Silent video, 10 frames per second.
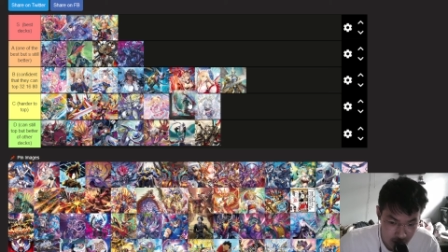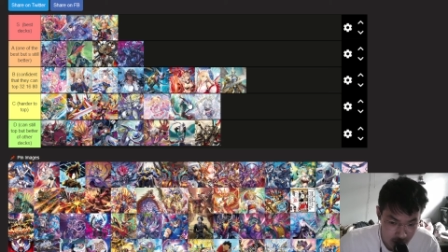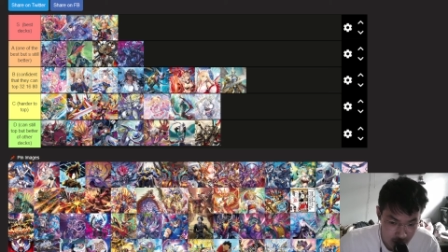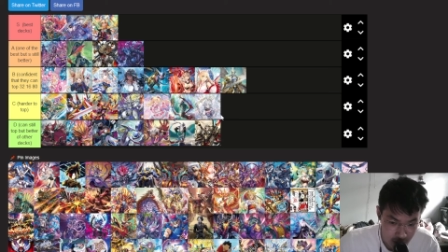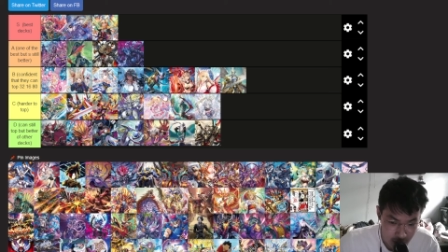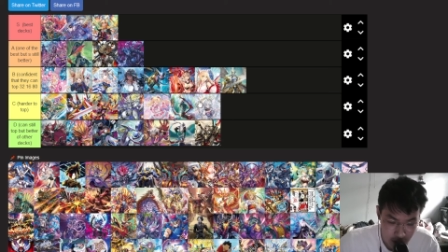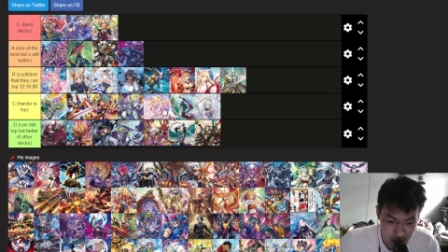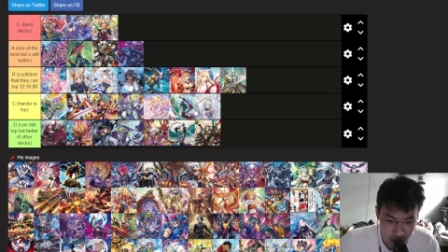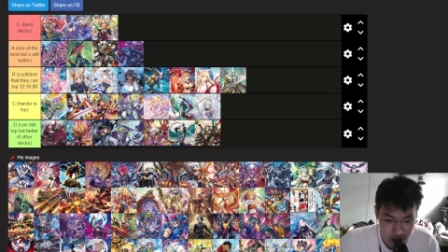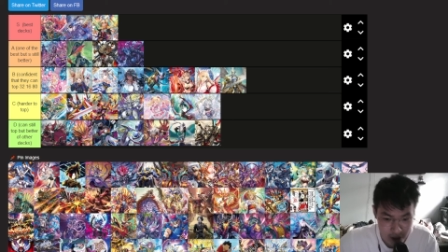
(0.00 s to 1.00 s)
it's still
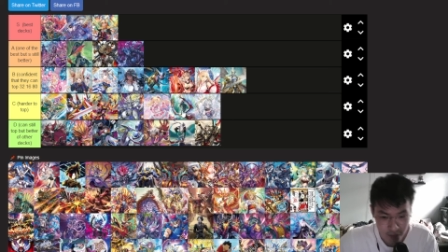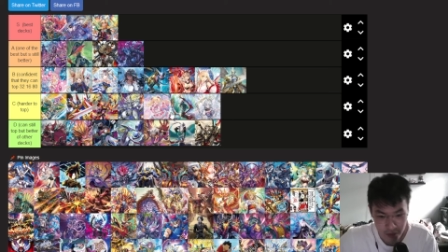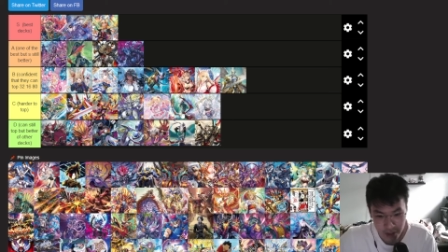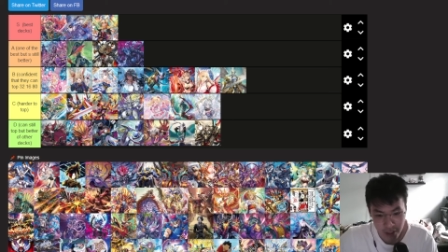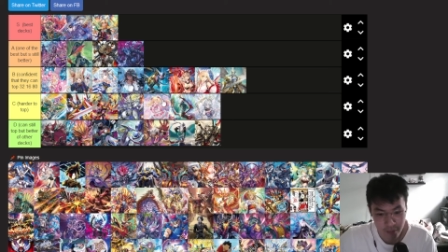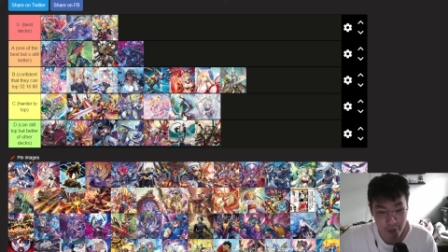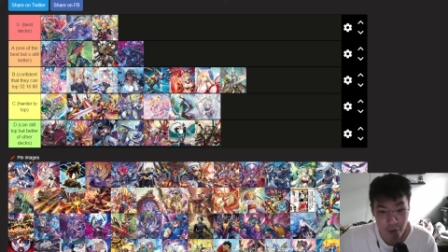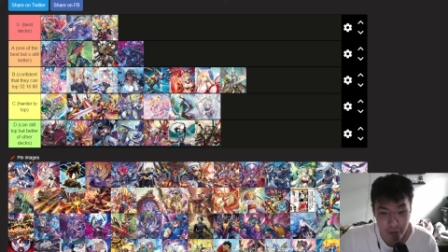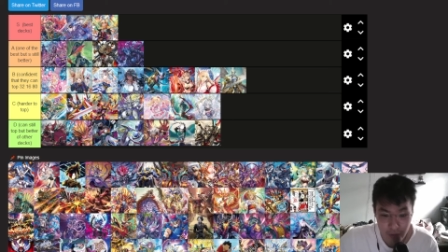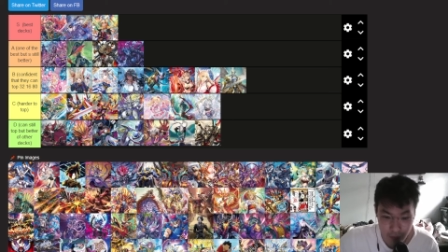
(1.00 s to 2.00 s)
not enough. It's gonna be one
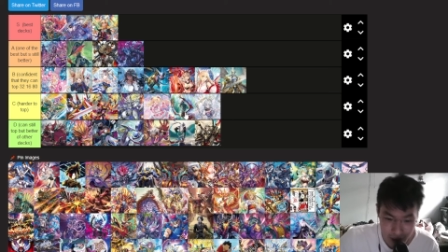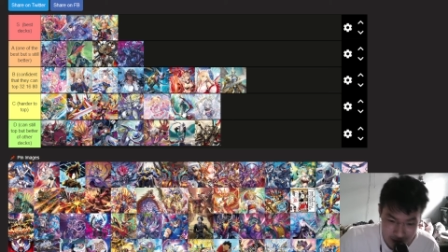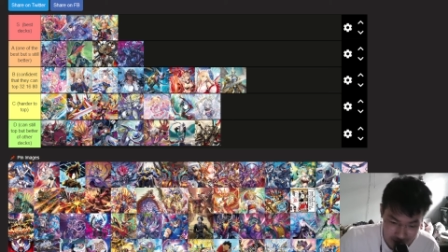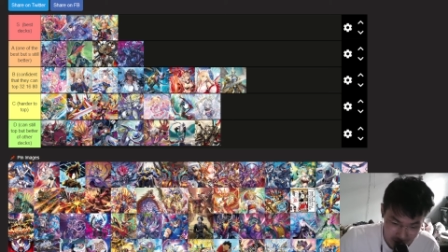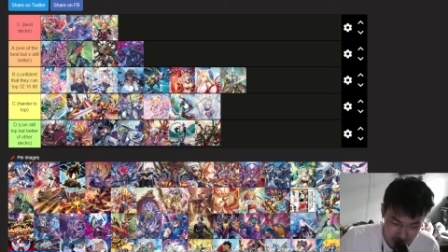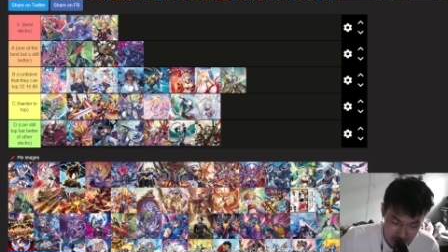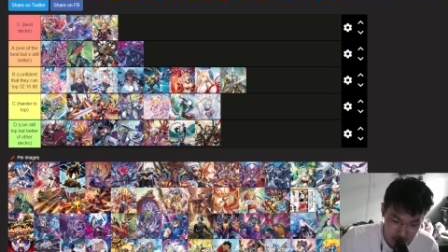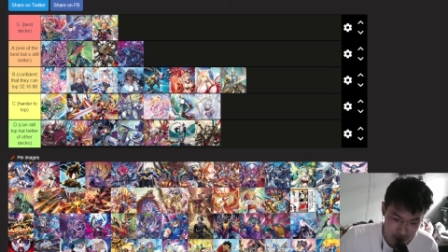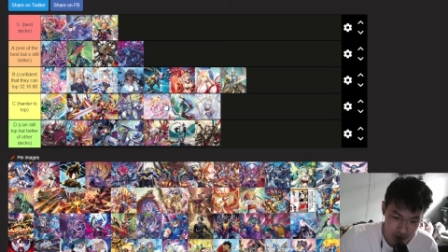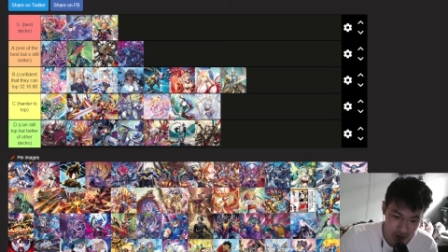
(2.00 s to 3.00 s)
of the best decks
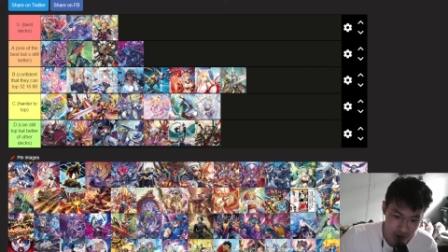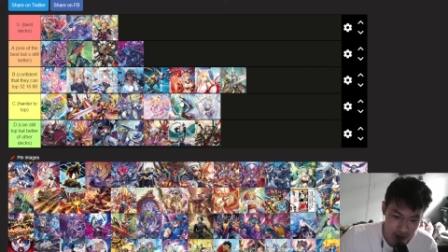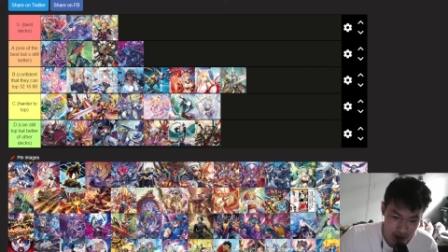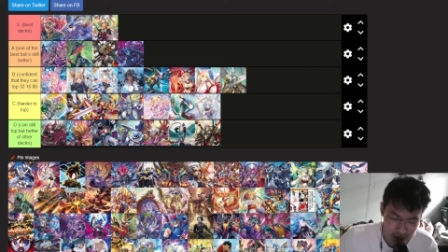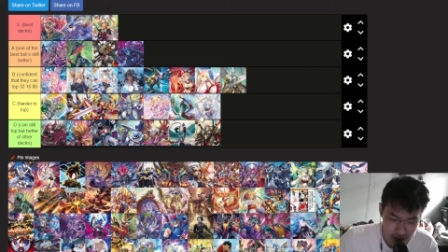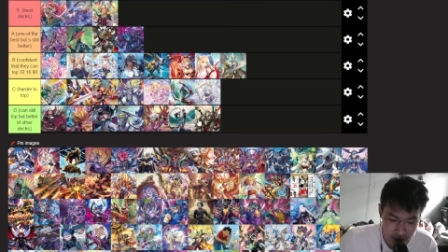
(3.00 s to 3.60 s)
though next set,